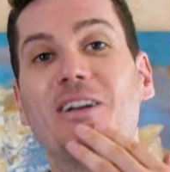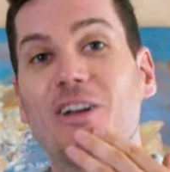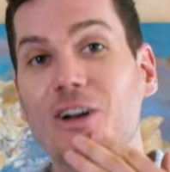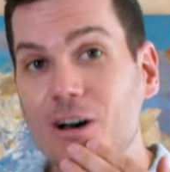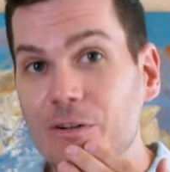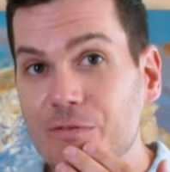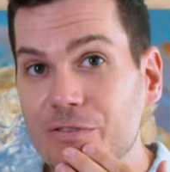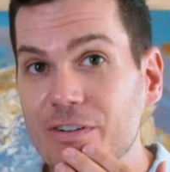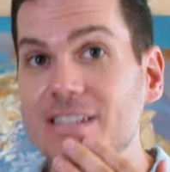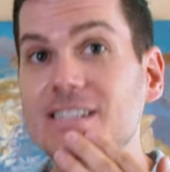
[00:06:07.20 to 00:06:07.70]

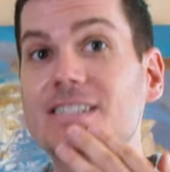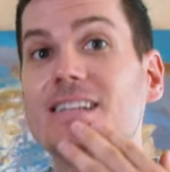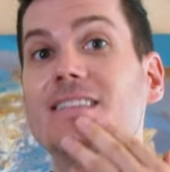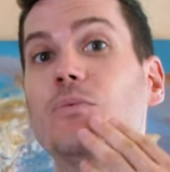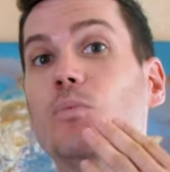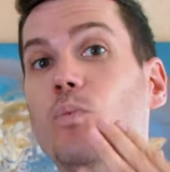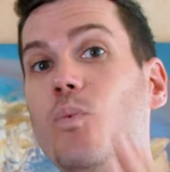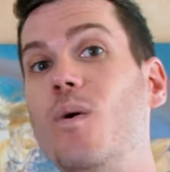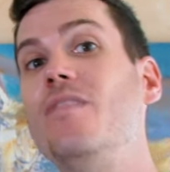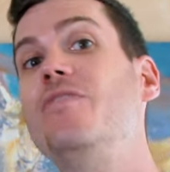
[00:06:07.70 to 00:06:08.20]
girlfriend said
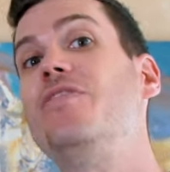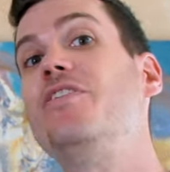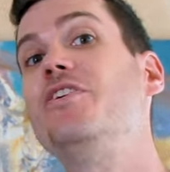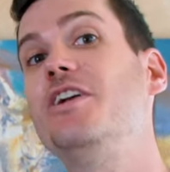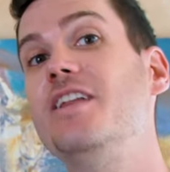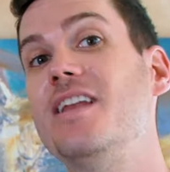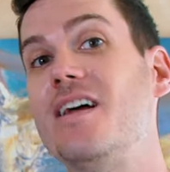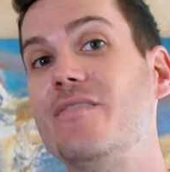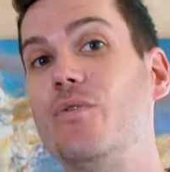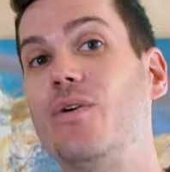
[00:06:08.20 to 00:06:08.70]
the one
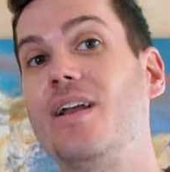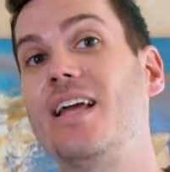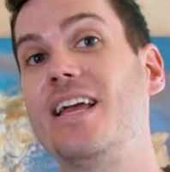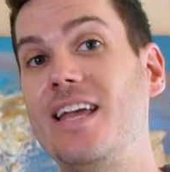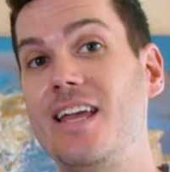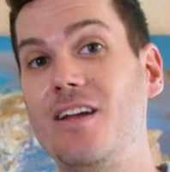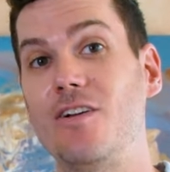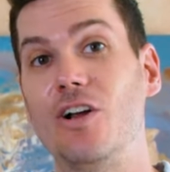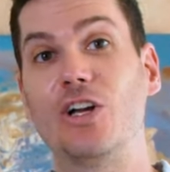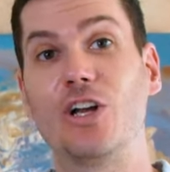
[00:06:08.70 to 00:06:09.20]
thing you never want to
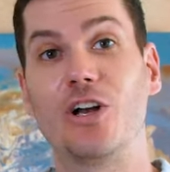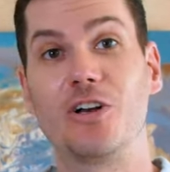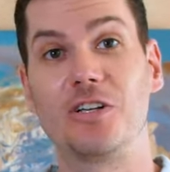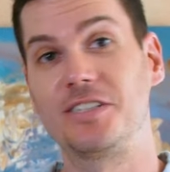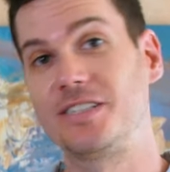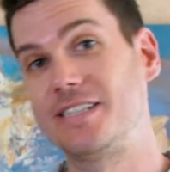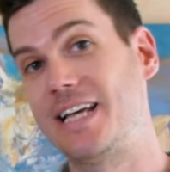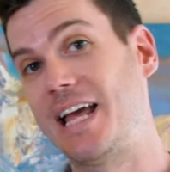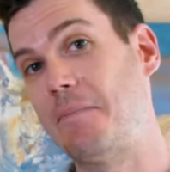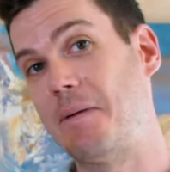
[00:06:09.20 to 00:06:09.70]
hear a girl
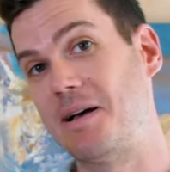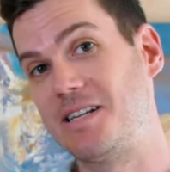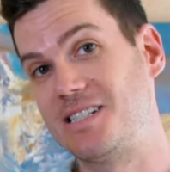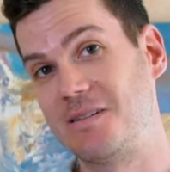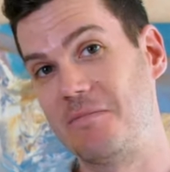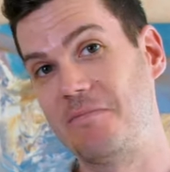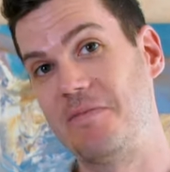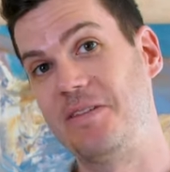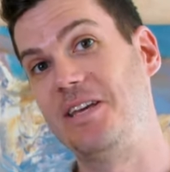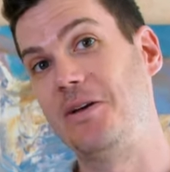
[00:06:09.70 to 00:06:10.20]
say about
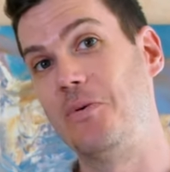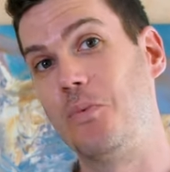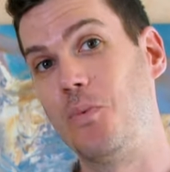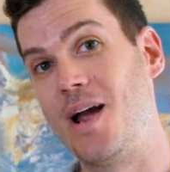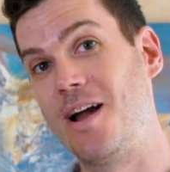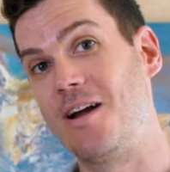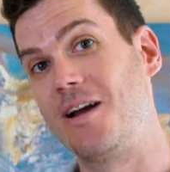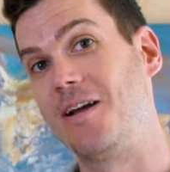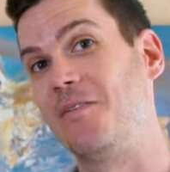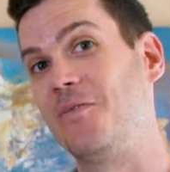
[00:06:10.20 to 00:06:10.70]
something you're
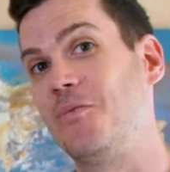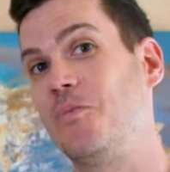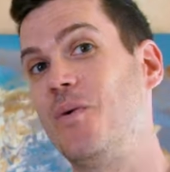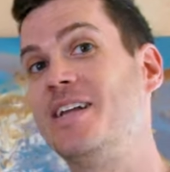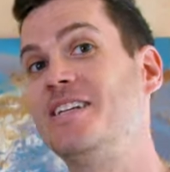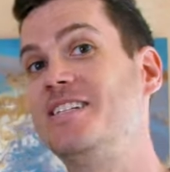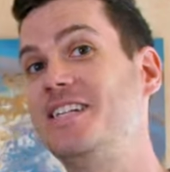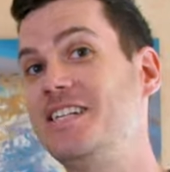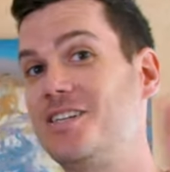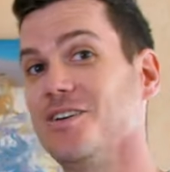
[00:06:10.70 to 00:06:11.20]
wearing.
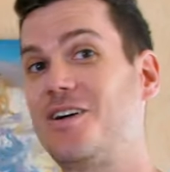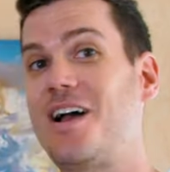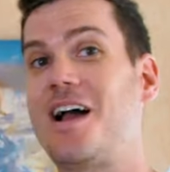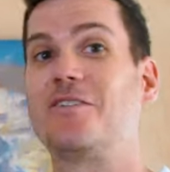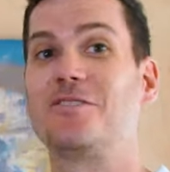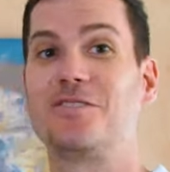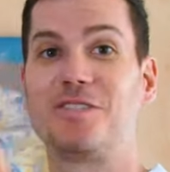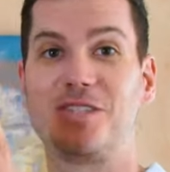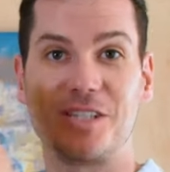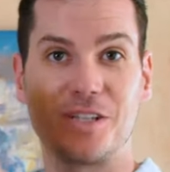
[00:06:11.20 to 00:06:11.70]
When she saw
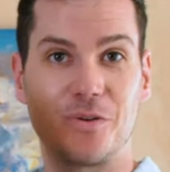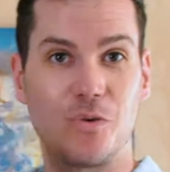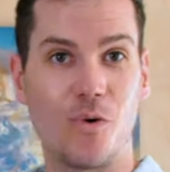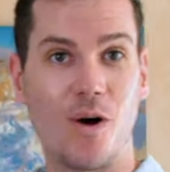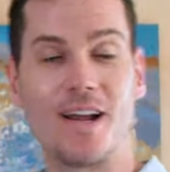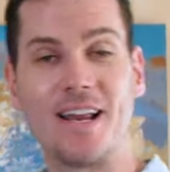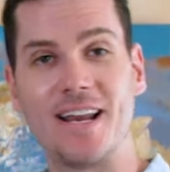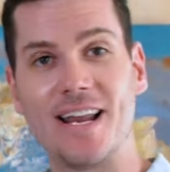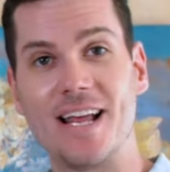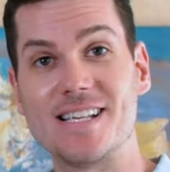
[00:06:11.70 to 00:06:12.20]
how
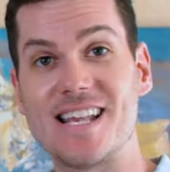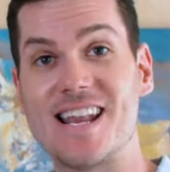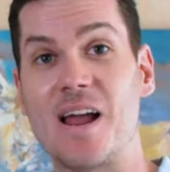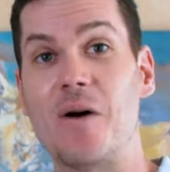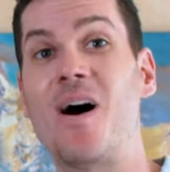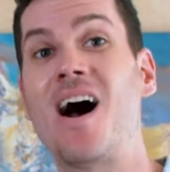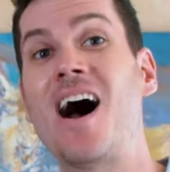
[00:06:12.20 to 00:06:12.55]
squat it is and how